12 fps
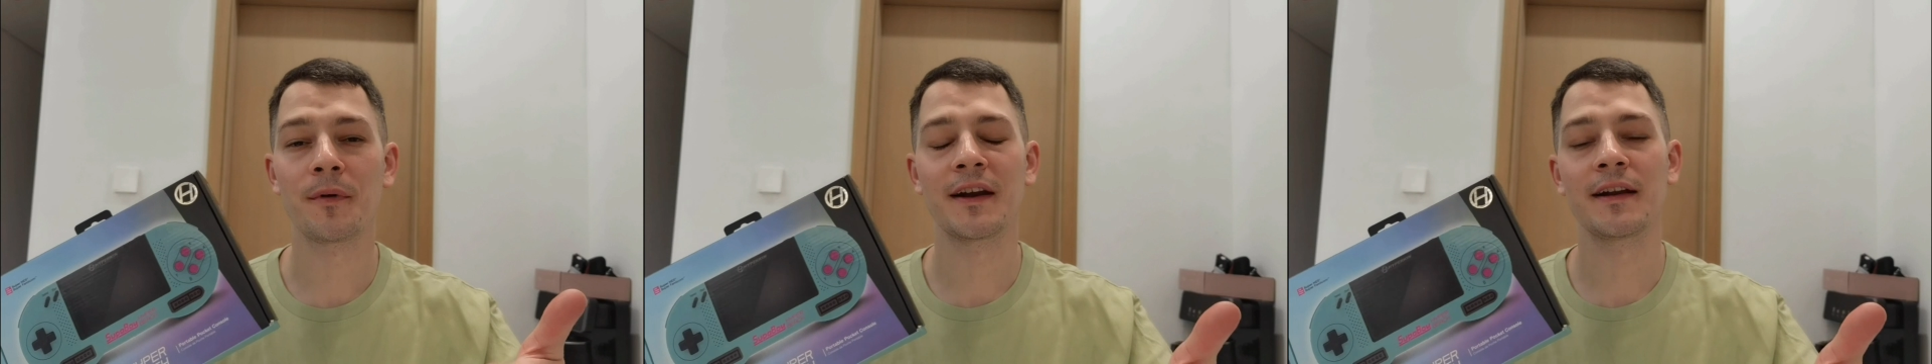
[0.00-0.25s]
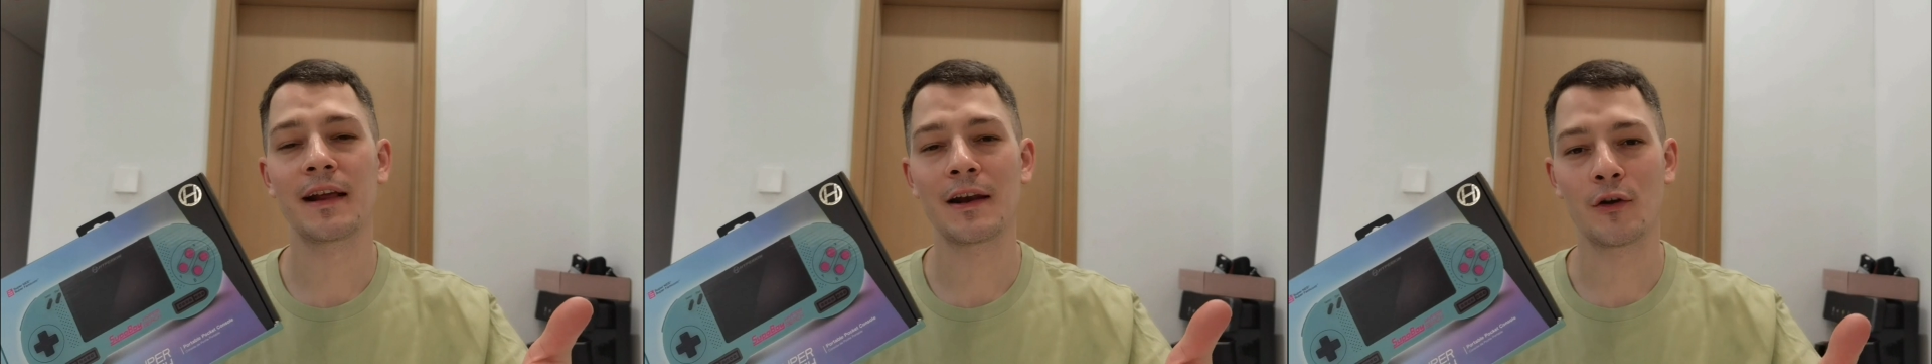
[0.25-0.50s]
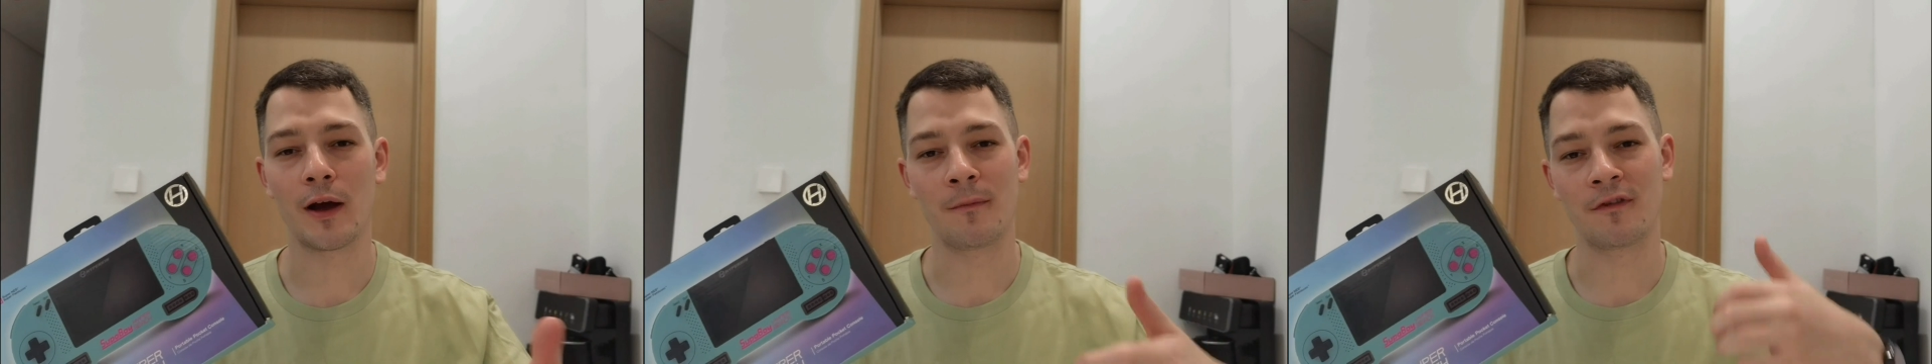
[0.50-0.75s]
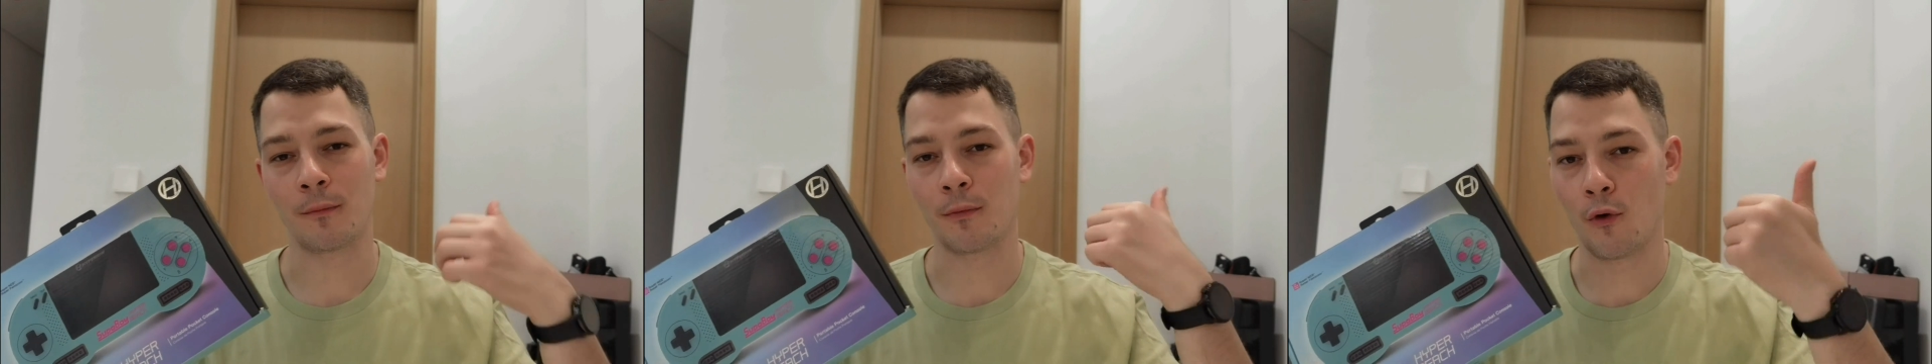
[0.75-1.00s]
Nintendo games
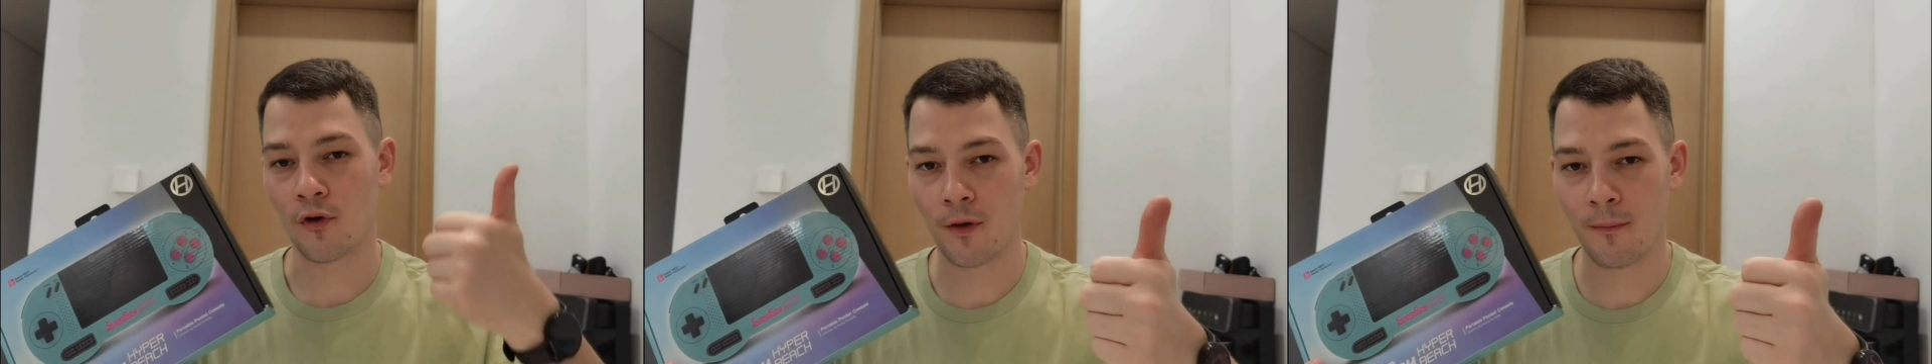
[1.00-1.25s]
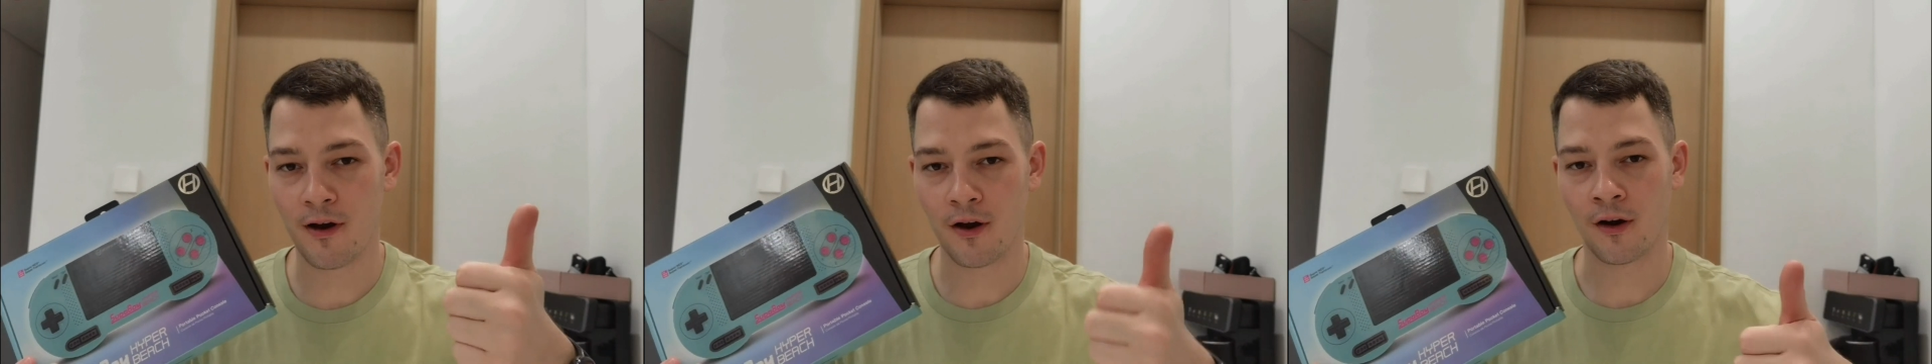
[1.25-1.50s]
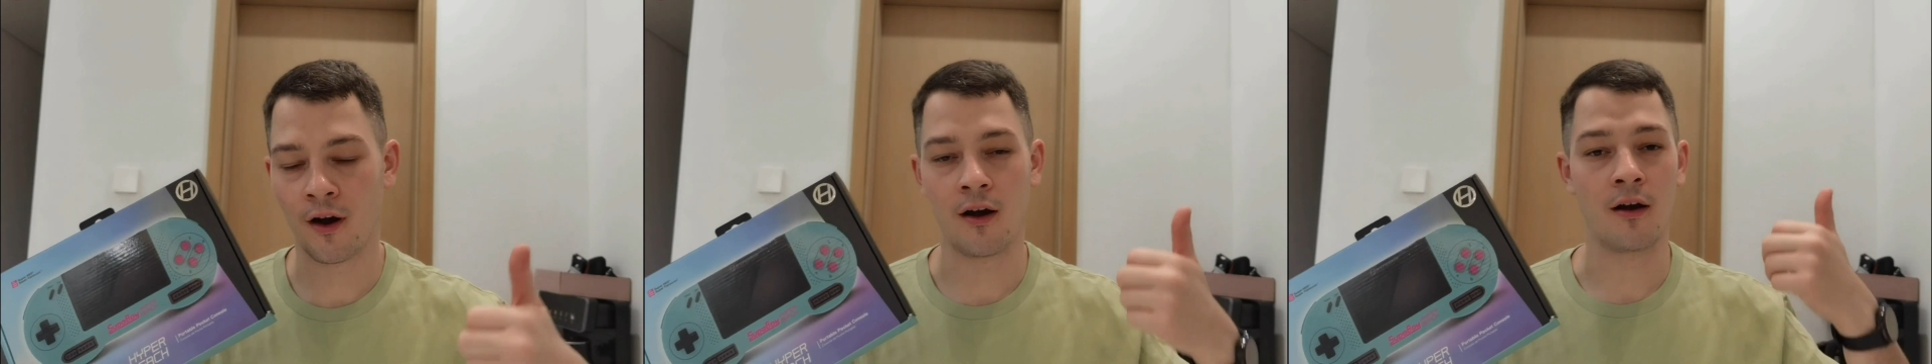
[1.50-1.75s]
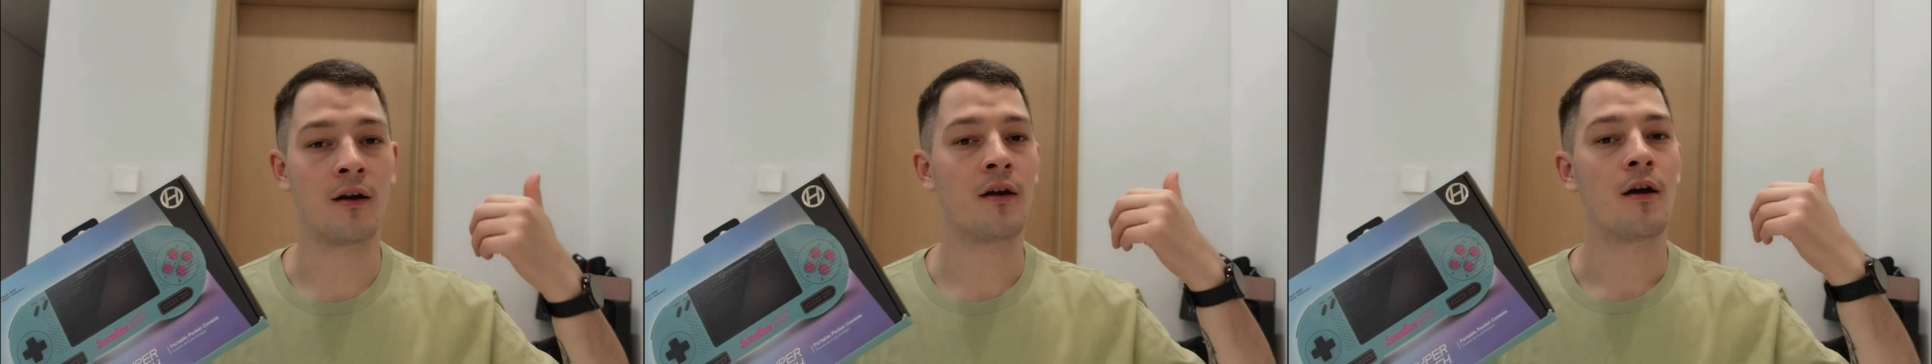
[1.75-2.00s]
from North America,